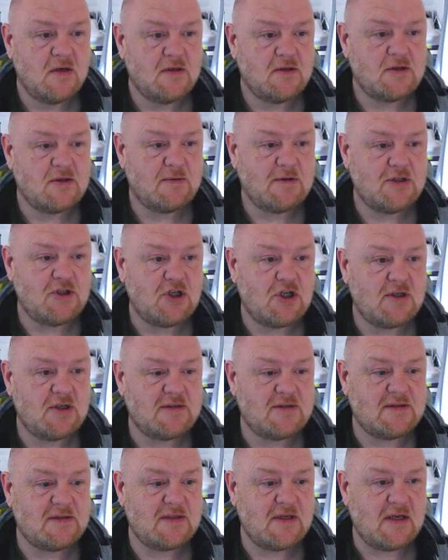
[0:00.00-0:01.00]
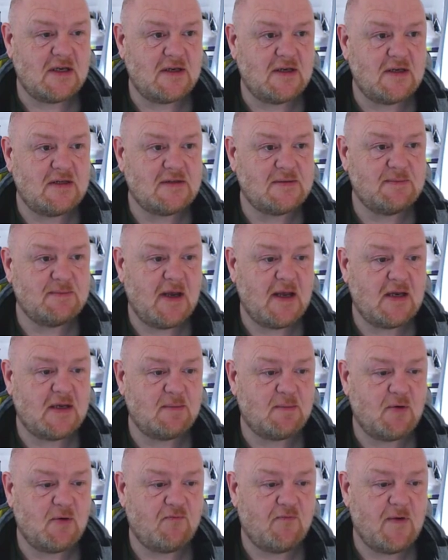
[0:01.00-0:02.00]
So as you can see, it is made
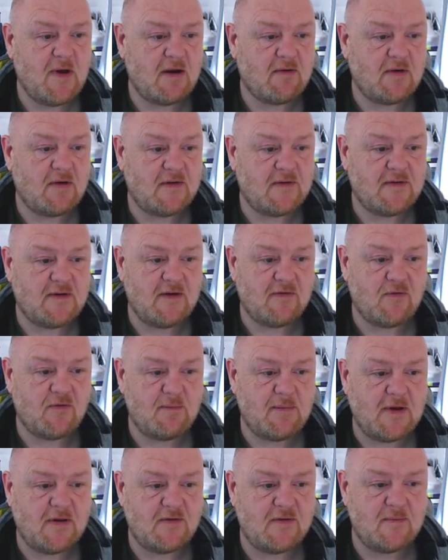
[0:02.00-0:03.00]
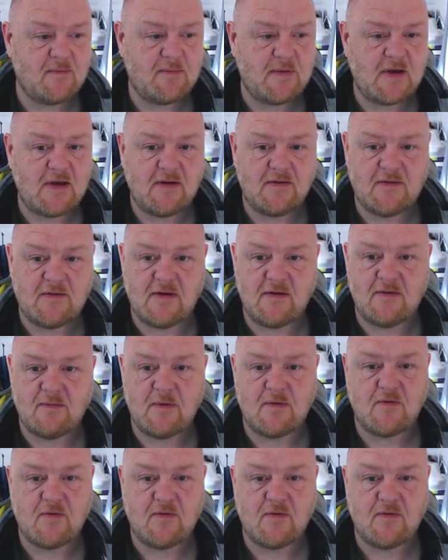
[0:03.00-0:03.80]
up of various different bits and pieces.